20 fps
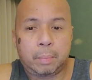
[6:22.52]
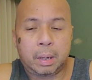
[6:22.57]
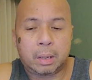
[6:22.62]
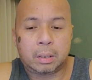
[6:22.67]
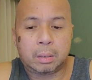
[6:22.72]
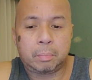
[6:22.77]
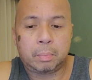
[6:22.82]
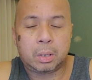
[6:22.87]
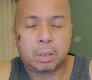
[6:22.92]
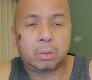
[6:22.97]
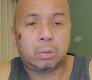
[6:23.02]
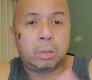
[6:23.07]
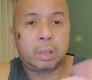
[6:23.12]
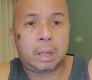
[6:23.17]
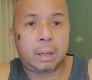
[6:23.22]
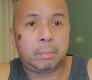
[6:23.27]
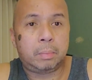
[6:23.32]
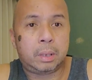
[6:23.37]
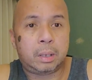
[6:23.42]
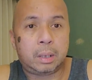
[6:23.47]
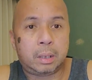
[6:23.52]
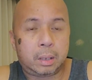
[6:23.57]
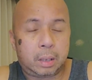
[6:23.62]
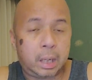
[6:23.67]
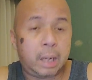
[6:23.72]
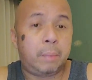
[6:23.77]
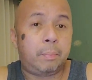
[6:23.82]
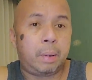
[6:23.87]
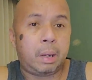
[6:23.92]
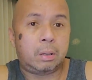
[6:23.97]
pounds of muscle and
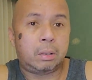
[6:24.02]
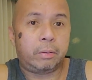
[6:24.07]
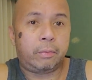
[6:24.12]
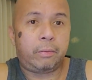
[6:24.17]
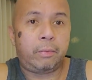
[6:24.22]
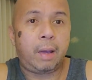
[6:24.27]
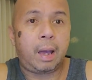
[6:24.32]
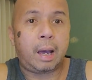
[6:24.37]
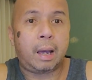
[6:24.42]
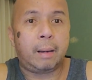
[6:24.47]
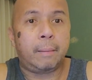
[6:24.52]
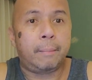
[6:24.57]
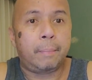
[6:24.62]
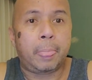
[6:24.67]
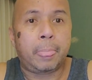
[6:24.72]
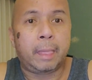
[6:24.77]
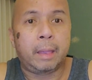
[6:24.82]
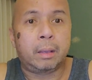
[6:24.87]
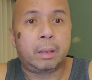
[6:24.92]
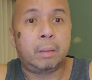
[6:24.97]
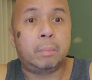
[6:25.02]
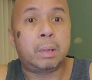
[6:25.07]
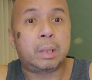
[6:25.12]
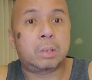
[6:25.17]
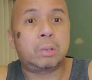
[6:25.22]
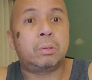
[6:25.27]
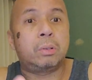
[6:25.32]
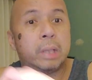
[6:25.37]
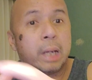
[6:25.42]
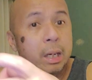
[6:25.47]
10 pounds of fat,
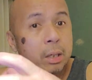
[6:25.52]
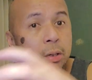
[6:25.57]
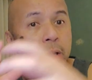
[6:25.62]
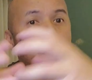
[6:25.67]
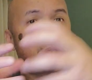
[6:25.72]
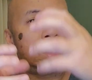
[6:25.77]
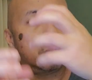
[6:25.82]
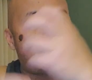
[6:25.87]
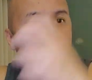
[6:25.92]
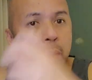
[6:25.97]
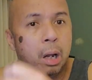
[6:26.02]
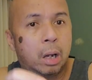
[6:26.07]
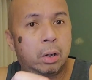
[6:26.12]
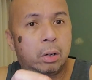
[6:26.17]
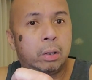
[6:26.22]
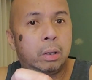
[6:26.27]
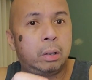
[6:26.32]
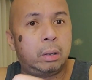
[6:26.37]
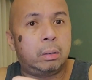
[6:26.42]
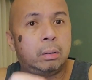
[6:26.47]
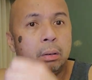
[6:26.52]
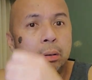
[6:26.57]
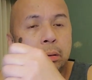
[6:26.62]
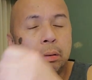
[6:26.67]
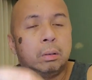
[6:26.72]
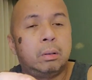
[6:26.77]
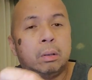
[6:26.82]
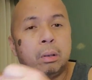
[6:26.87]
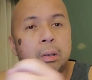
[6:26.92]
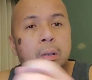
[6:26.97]
muscle is actually a smaller
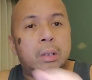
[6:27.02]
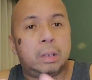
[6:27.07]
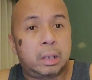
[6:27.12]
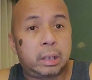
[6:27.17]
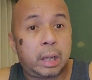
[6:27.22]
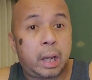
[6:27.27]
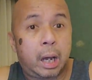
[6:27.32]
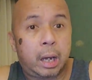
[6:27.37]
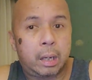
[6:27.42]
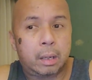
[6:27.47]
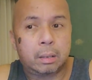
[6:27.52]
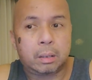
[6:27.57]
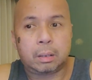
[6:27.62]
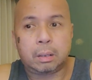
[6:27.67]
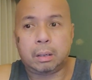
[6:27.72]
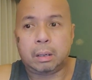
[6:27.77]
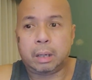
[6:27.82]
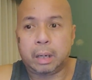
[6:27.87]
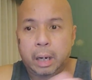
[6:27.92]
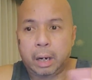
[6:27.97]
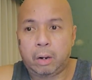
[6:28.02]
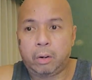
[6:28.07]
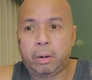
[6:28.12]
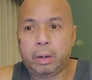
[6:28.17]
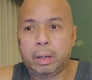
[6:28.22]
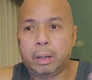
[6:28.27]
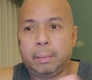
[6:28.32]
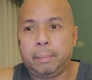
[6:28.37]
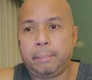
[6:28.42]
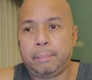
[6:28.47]
size
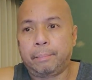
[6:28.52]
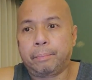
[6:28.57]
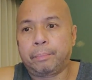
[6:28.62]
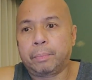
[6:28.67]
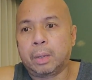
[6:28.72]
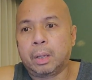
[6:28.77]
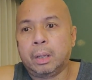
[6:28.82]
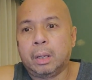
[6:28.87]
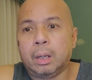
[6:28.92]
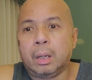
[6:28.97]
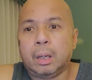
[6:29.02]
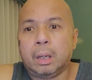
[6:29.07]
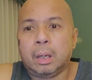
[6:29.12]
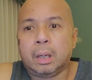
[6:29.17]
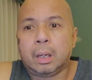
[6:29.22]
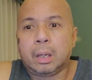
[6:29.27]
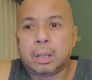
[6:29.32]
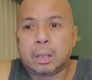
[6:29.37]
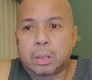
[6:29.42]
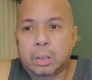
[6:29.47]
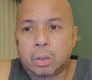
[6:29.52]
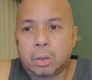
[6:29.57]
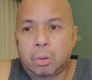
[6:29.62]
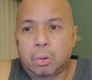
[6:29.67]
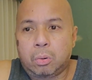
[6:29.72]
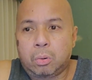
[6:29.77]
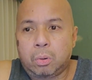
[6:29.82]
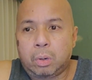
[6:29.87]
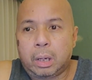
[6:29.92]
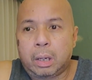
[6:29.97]
area.
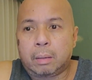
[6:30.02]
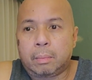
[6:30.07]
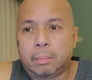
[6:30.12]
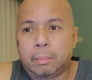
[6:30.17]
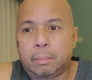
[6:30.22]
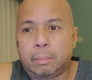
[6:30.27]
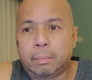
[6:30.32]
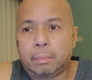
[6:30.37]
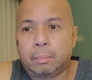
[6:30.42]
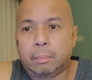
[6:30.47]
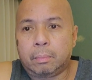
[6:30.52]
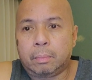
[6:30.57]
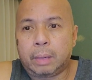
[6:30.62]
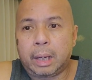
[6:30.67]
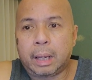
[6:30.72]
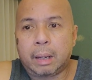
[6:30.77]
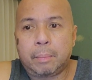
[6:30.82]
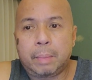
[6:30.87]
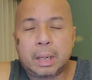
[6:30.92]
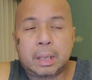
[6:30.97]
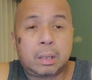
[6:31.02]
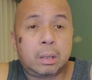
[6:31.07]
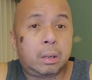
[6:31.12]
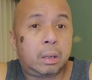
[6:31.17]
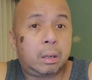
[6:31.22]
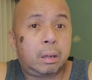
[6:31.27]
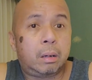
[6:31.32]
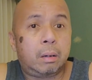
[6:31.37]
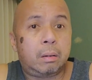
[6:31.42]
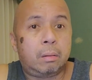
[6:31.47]
So like I
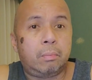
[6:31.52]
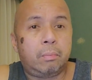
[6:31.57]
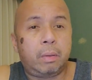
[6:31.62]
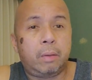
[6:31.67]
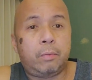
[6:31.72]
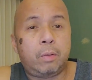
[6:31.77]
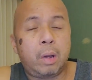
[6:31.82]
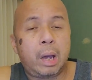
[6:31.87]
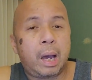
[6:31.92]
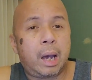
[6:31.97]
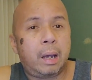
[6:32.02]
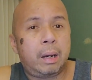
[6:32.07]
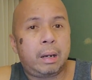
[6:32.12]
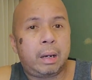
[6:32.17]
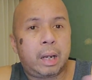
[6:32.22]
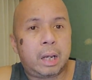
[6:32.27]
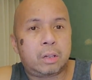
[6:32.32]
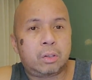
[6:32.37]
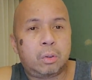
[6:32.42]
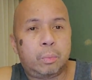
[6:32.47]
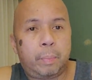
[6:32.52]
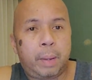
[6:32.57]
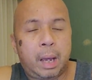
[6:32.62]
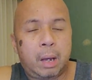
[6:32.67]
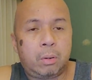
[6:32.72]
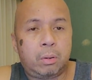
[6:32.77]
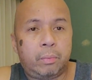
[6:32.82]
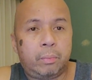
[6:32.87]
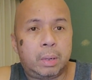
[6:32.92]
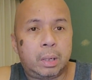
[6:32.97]
mentioned, if you had an extra
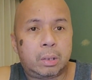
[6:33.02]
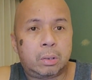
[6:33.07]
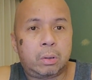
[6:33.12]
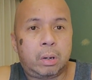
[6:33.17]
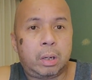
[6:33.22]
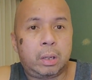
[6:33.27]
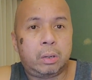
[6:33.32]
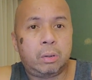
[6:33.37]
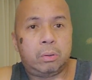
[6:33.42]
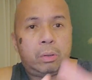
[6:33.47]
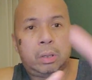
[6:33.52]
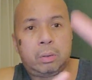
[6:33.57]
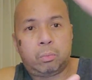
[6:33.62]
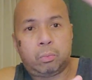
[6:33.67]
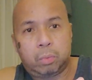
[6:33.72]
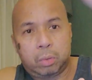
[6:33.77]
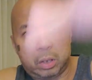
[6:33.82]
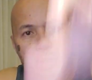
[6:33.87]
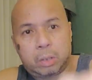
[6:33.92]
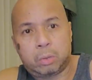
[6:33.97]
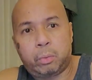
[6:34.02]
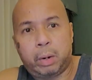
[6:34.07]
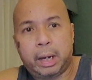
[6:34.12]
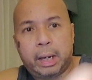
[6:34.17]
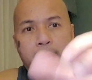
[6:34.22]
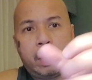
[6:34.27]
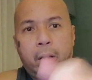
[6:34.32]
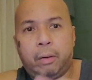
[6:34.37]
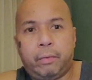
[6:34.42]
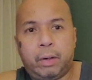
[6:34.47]
pound of muscle on you just right
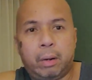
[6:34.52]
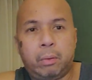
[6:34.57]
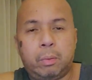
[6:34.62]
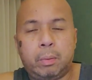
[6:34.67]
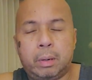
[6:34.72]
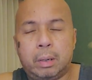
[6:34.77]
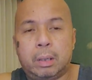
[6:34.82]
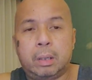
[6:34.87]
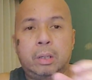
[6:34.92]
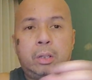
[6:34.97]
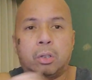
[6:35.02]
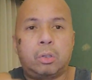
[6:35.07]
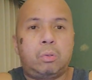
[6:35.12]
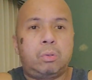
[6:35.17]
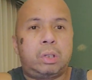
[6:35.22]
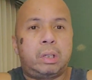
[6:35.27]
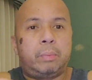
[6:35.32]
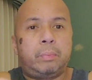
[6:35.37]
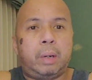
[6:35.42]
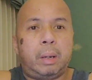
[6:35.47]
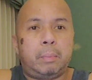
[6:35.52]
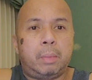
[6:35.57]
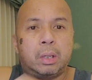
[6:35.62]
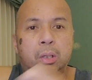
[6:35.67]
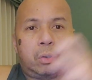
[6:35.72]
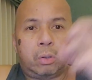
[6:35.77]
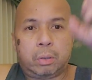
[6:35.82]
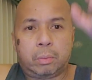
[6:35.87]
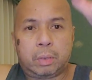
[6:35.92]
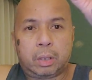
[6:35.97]
now, if I were to sew some of my
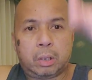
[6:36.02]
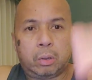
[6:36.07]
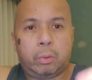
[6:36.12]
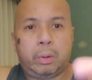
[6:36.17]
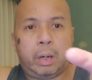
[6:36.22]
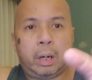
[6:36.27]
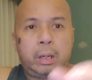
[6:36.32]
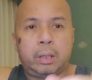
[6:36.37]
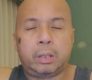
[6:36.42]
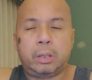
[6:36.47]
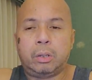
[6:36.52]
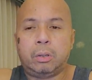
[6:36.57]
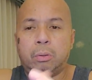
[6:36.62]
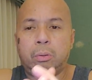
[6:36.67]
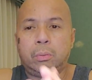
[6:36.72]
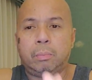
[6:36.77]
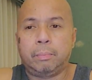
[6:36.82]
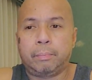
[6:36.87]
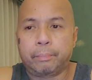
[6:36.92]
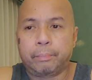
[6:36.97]
muscle and sew it onto you,